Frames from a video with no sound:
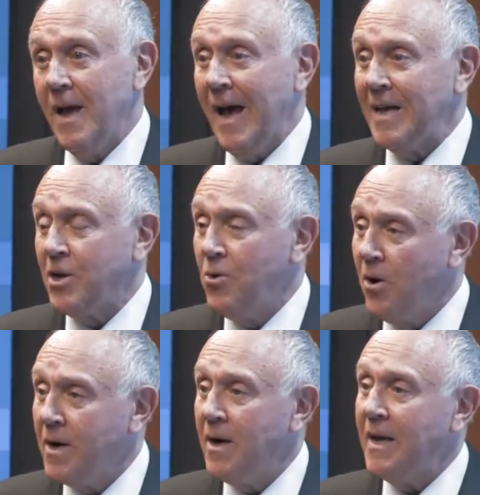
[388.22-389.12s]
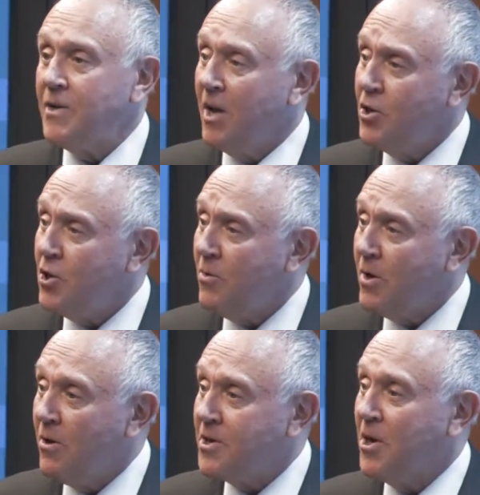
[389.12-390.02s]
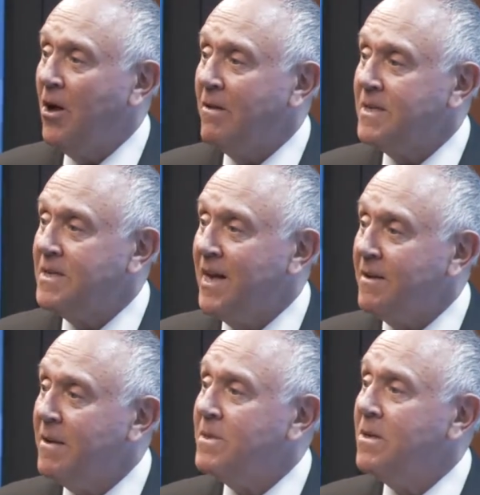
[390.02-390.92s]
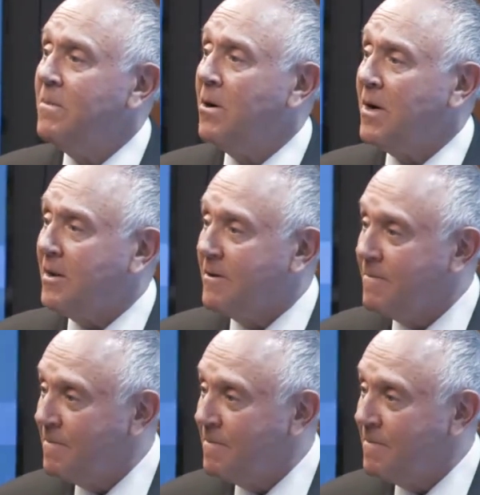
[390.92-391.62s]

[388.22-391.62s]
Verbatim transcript: As an organization, we also help to take them to the market.